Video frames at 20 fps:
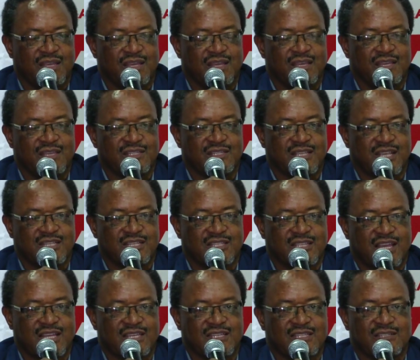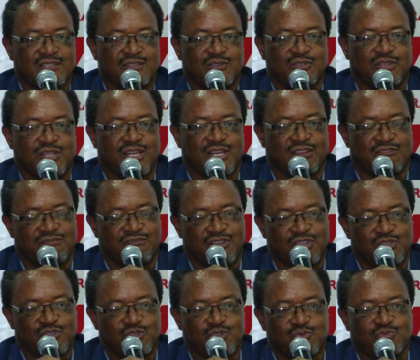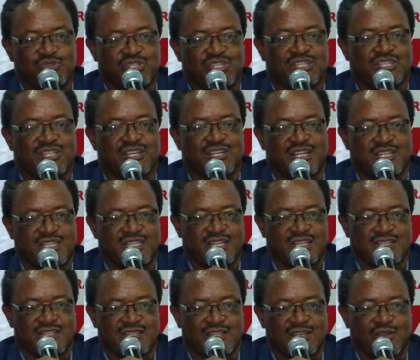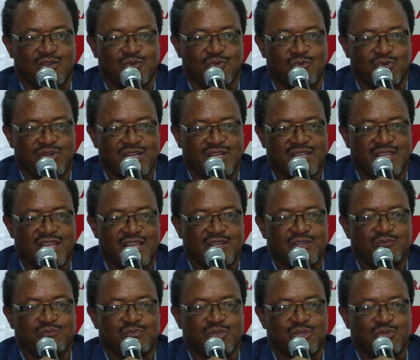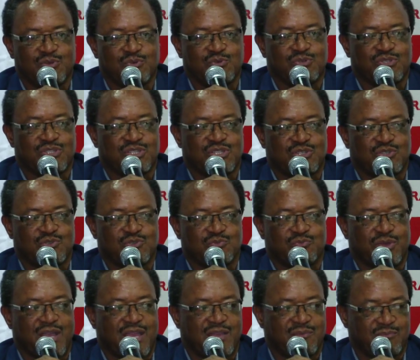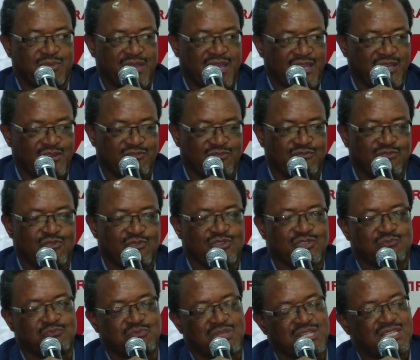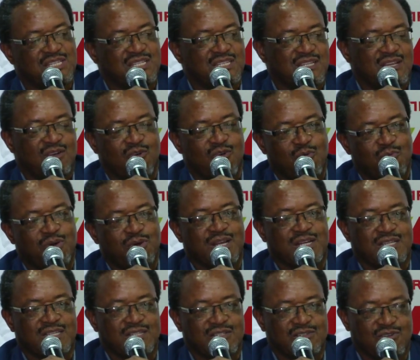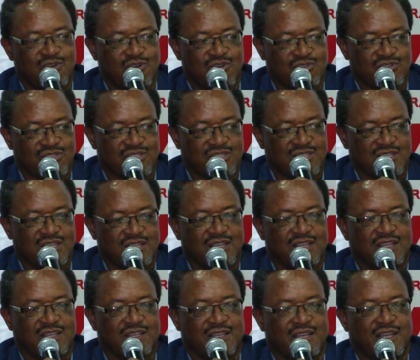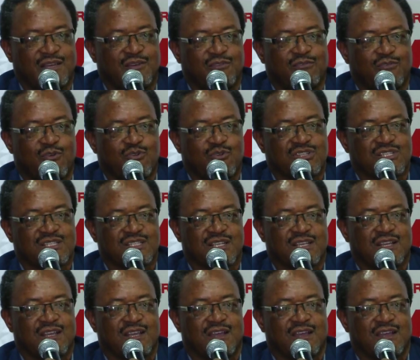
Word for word: uh, such that the revenue to be generated will then be used to pay back and of course meet operating costs. And of course,